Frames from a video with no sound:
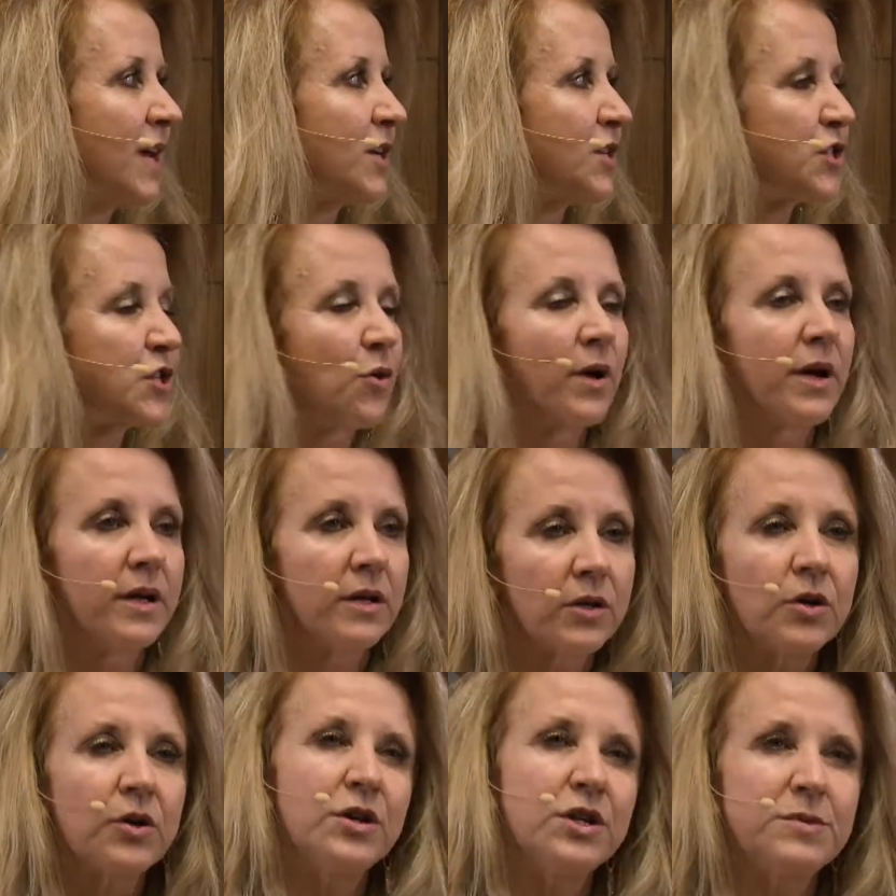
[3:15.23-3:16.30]
So I
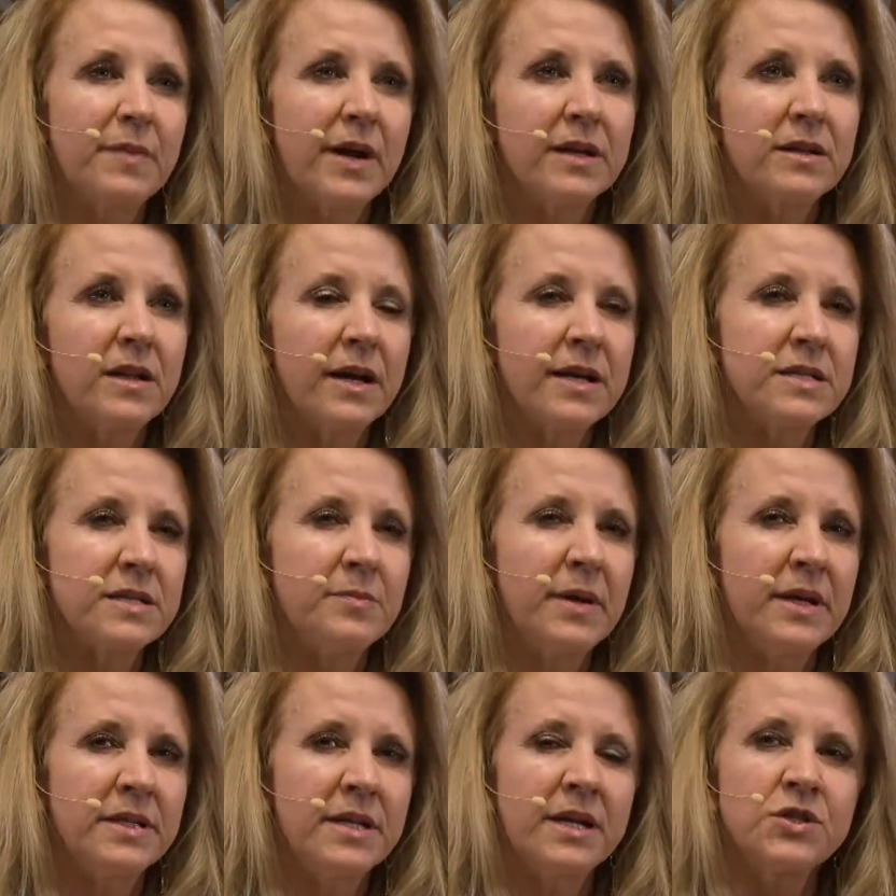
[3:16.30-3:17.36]
encourage my clients to
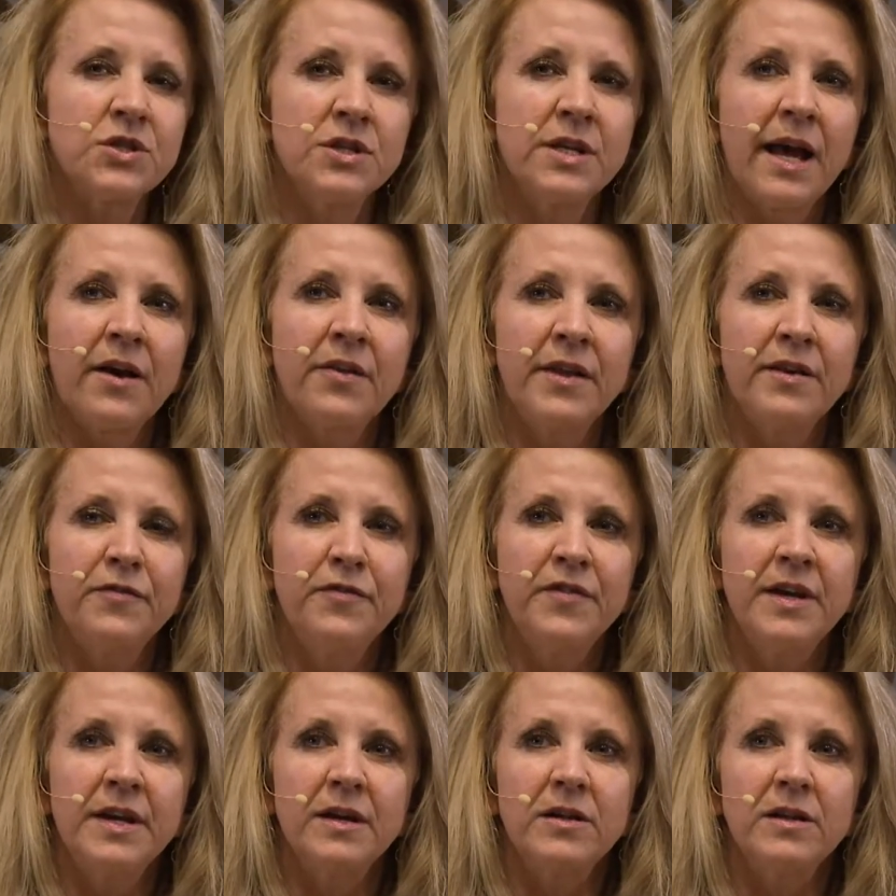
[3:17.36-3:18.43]
pay attention to how they
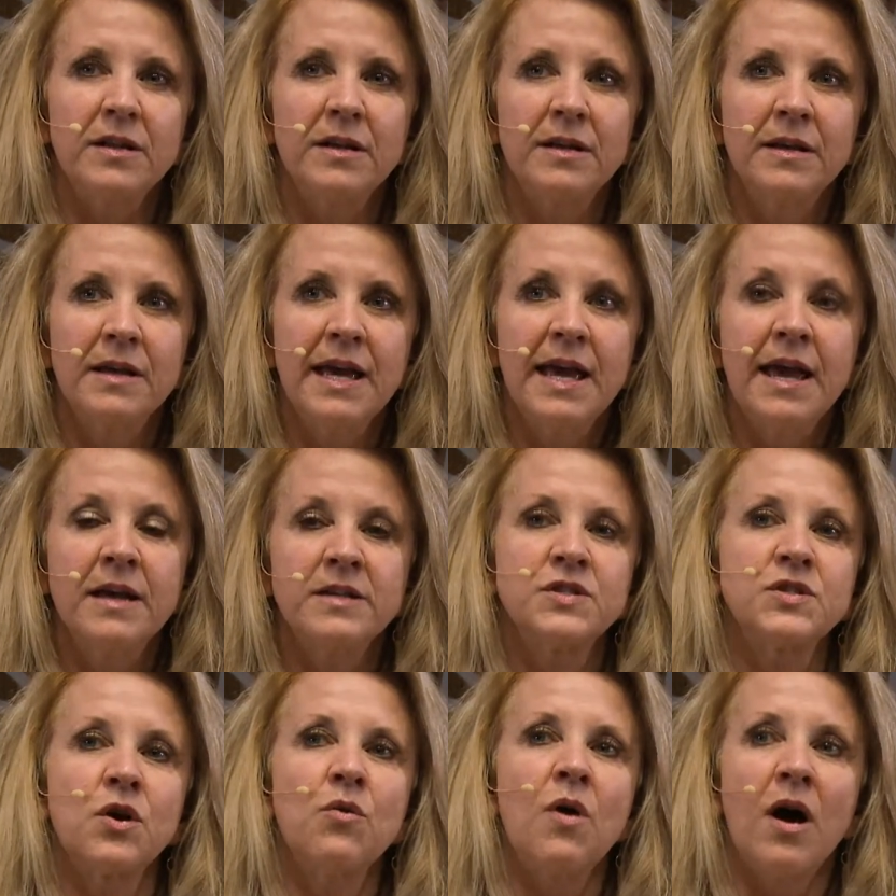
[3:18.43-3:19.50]
feel.
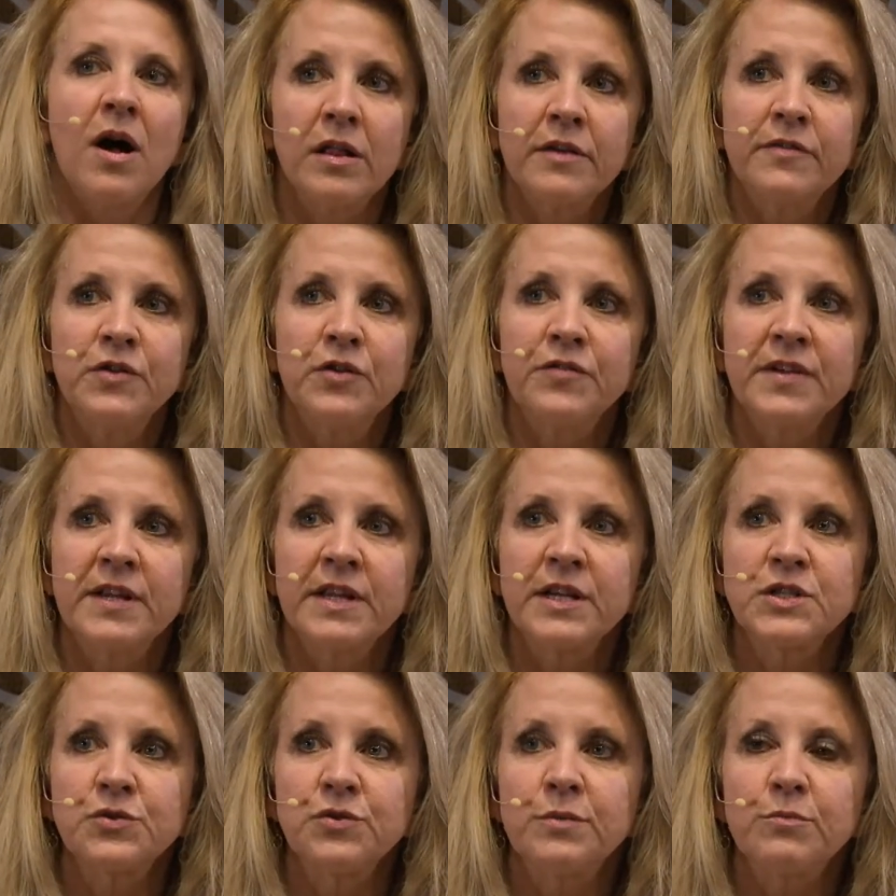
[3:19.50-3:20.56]
So all of your
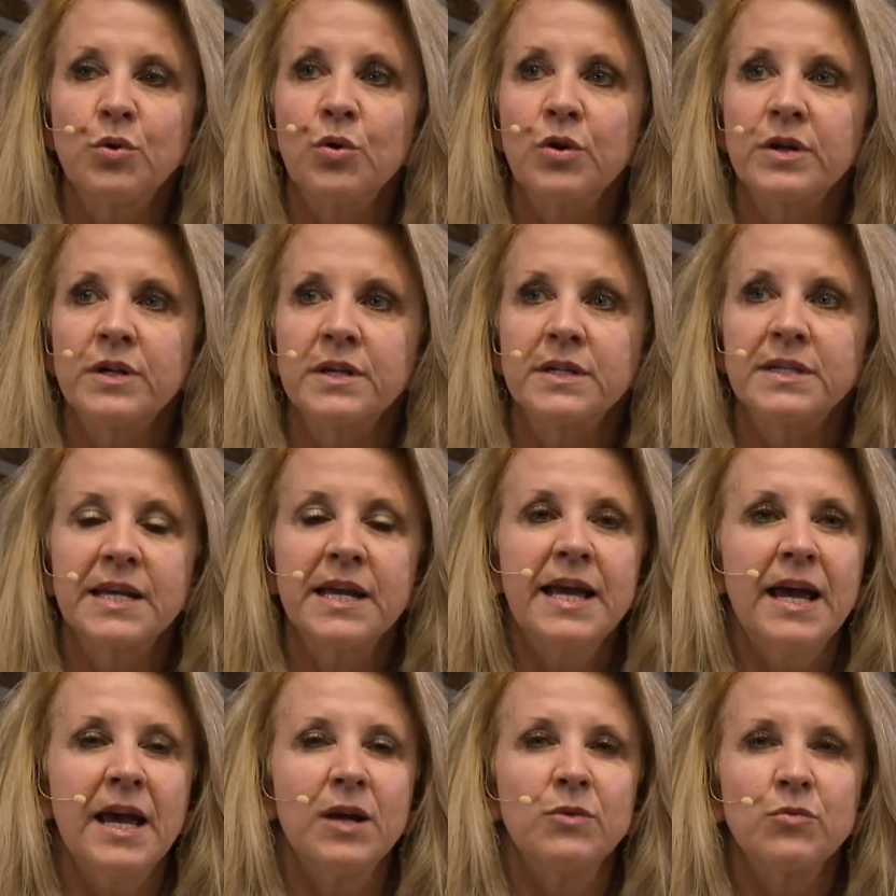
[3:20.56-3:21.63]
feelings are important.
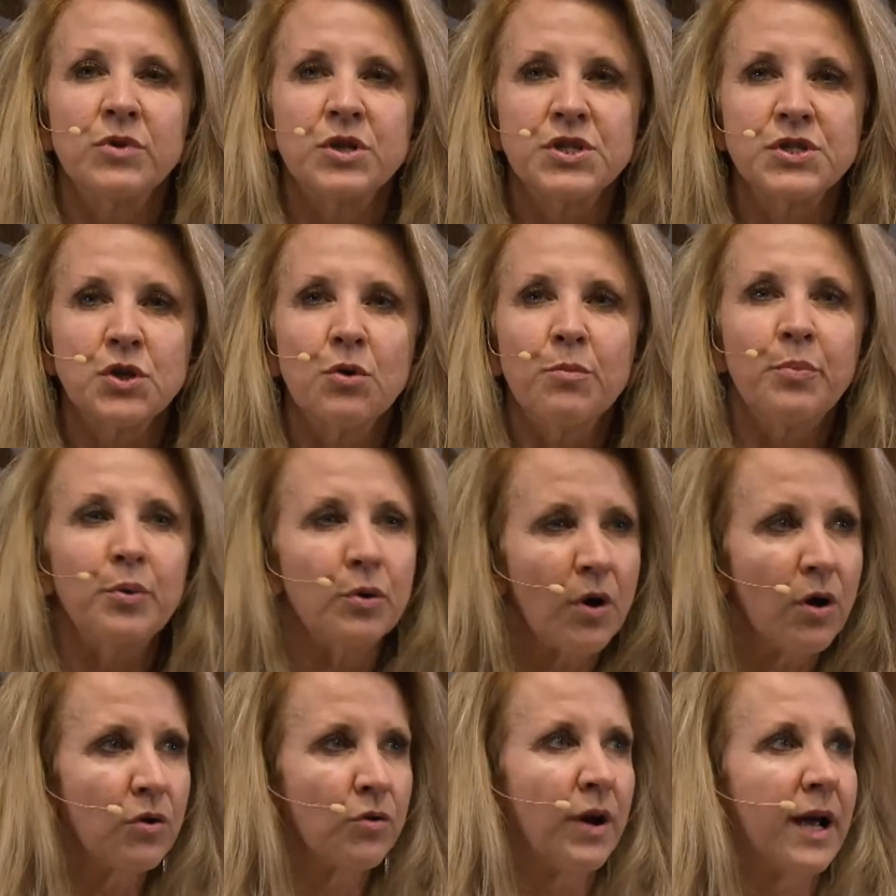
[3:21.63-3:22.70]
And we're so
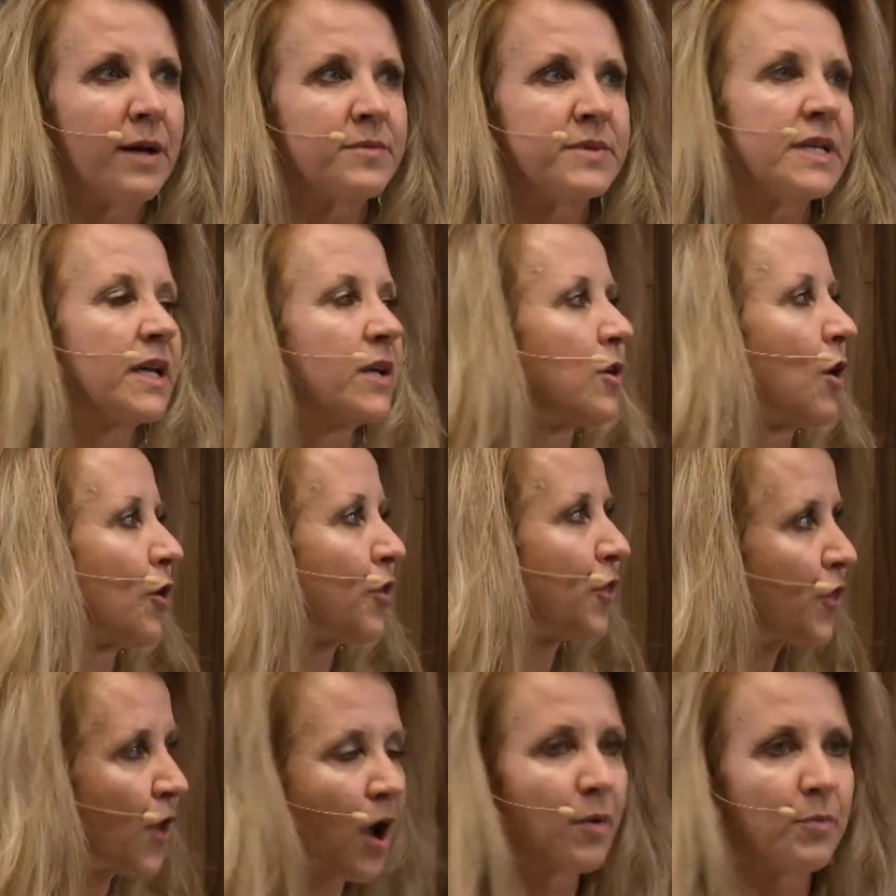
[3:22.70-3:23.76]
programmed in our
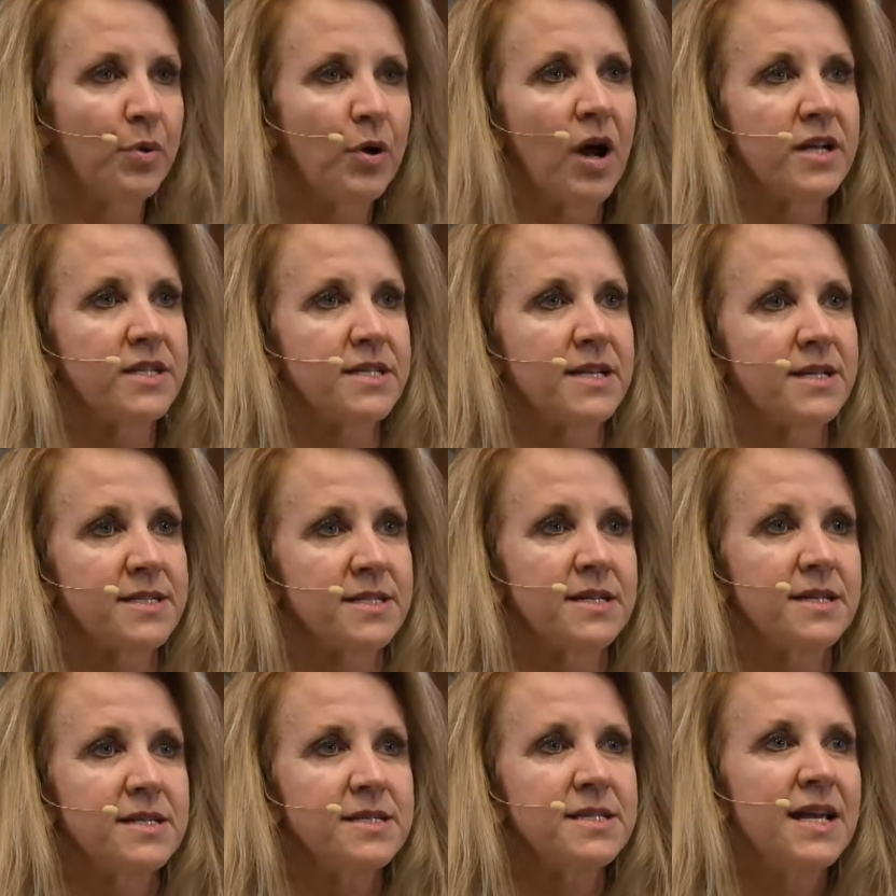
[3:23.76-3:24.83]
thought
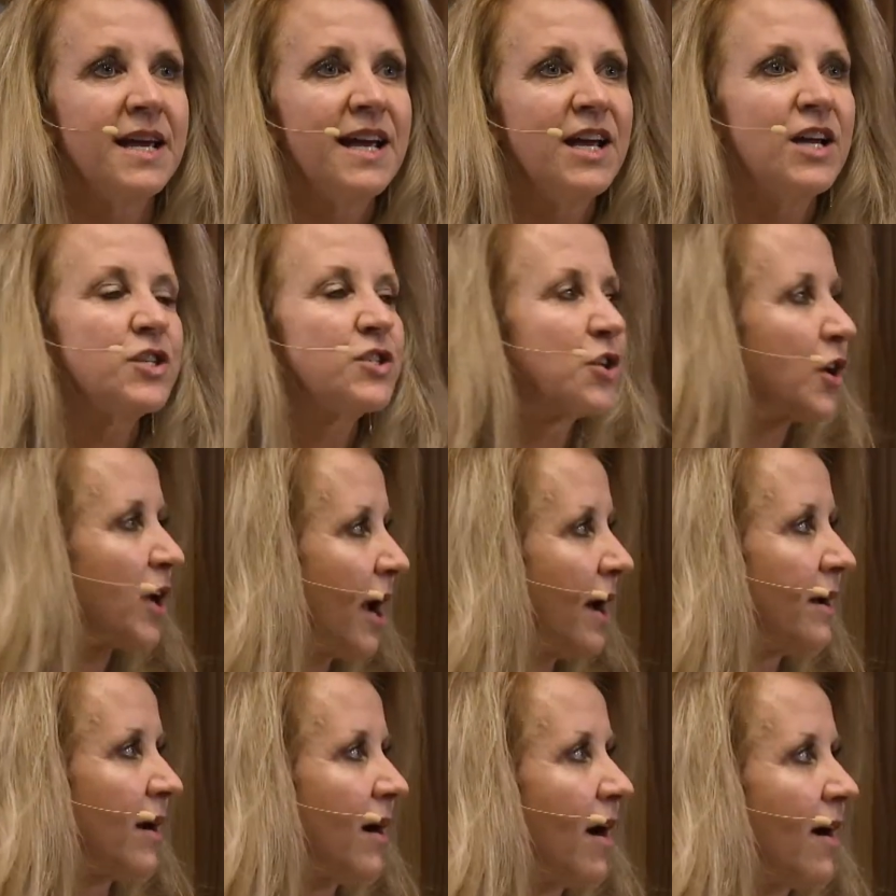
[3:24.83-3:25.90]
processes to
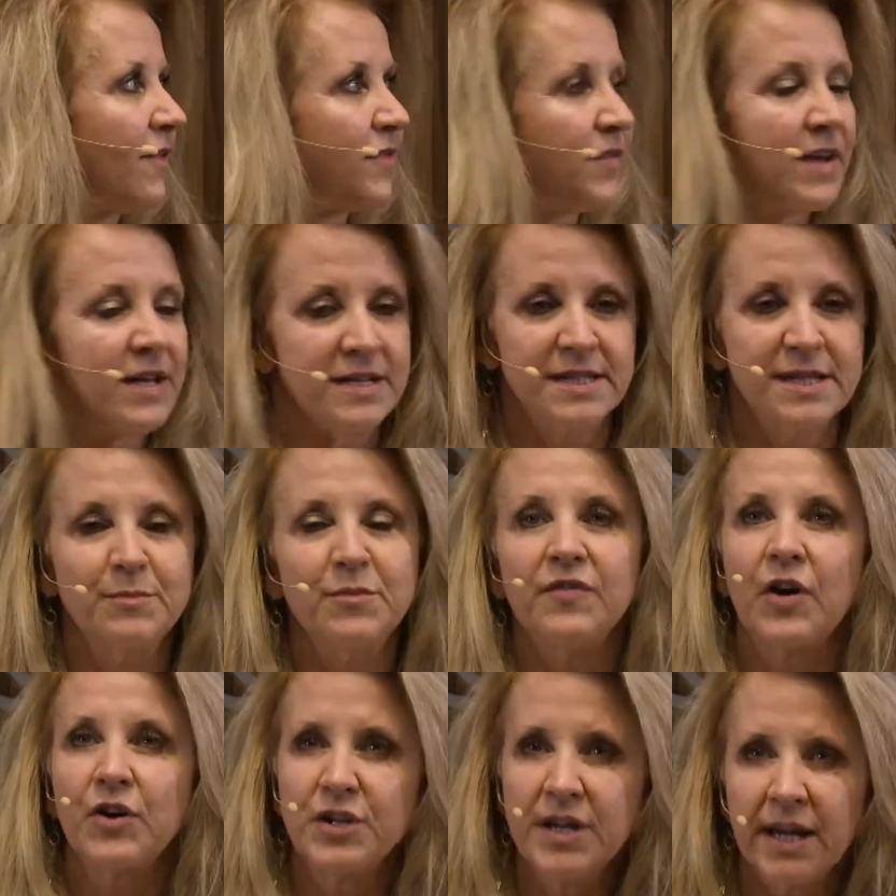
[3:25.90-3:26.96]
cut off some
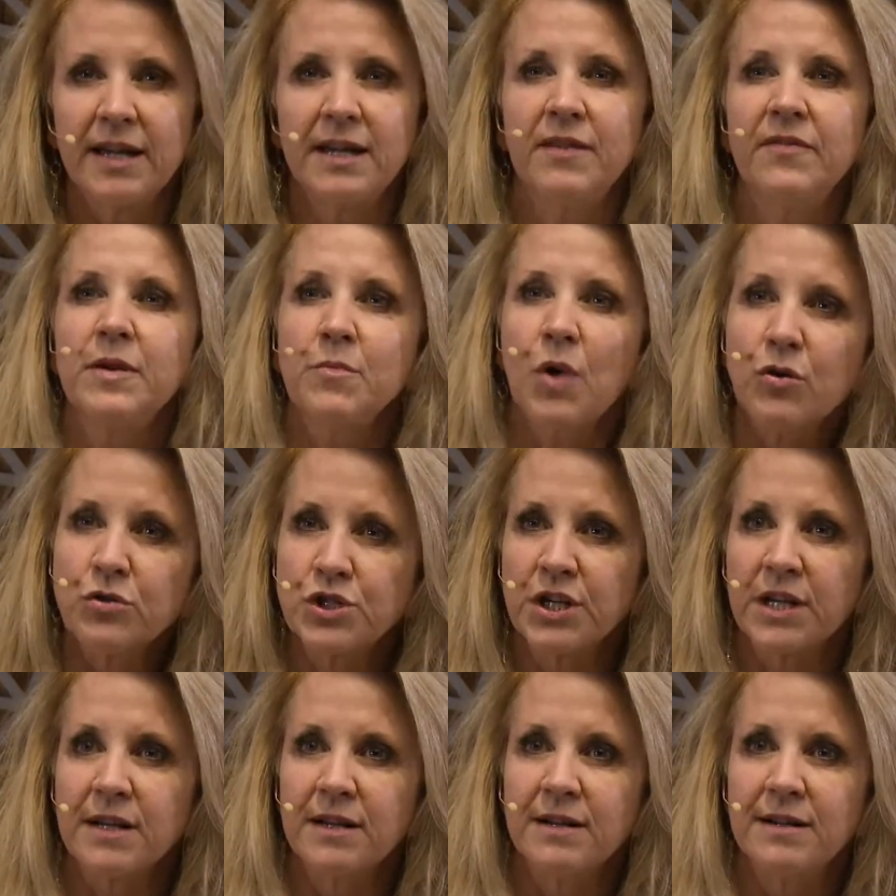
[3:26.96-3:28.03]
of our negative
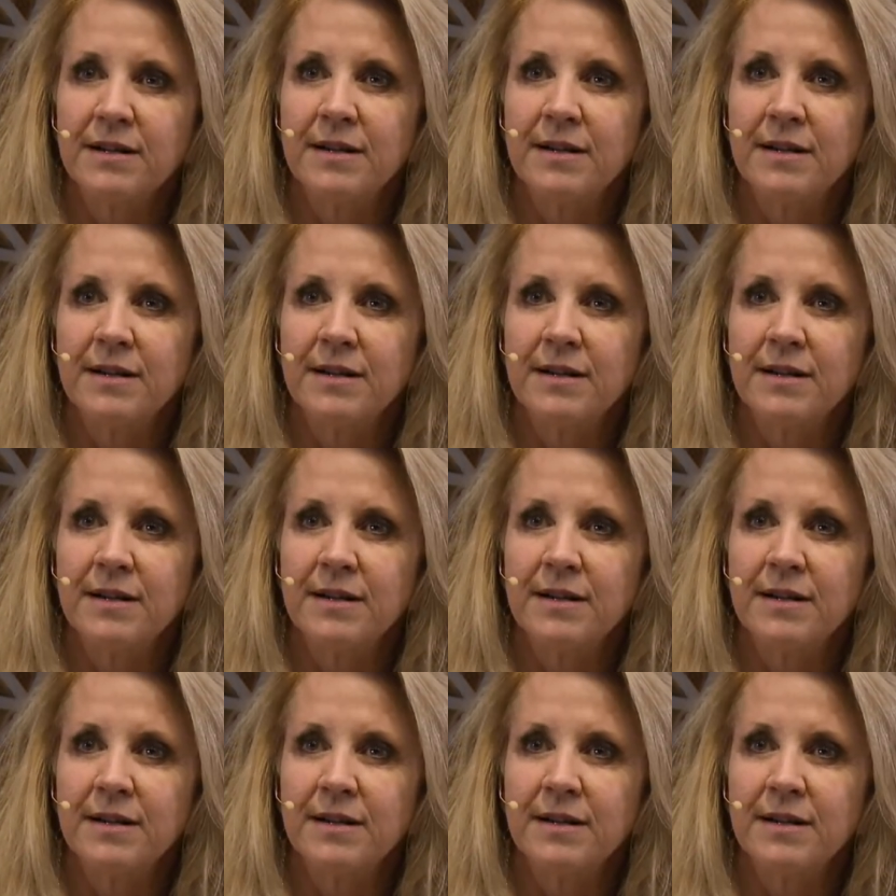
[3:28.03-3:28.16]
emotion.